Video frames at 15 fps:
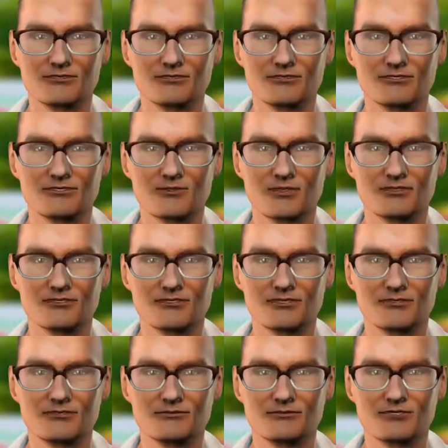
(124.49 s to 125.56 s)
They
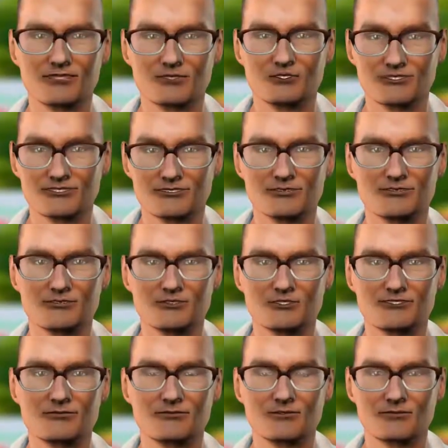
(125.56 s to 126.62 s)
are perhaps
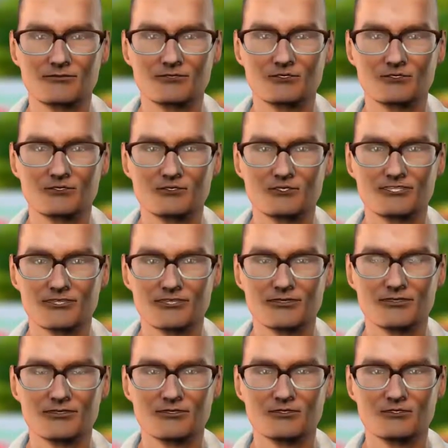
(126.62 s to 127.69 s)
suffering from
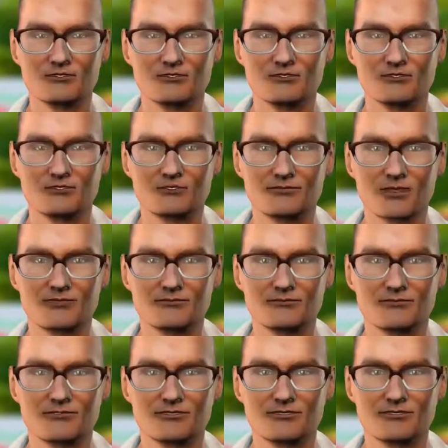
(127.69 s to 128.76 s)
some type
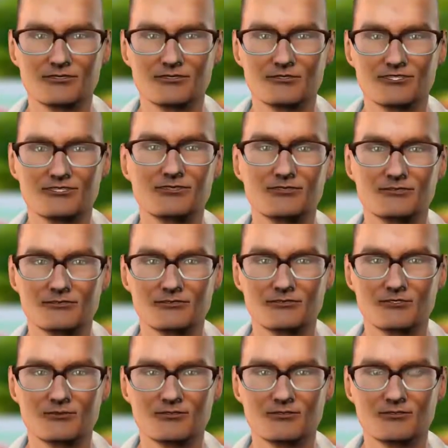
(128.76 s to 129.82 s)
of
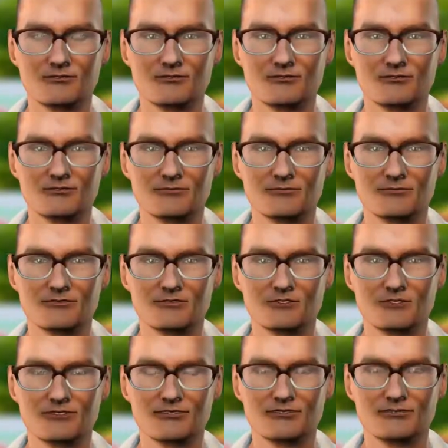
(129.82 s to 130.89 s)
psychotic
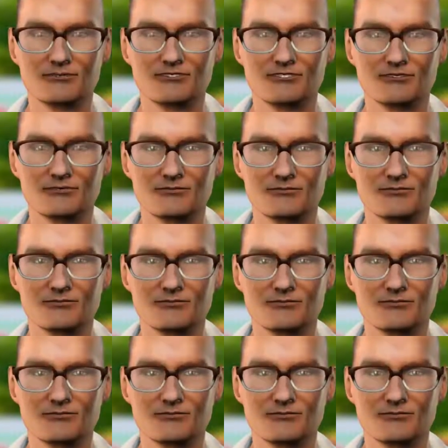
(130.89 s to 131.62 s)
mental condition.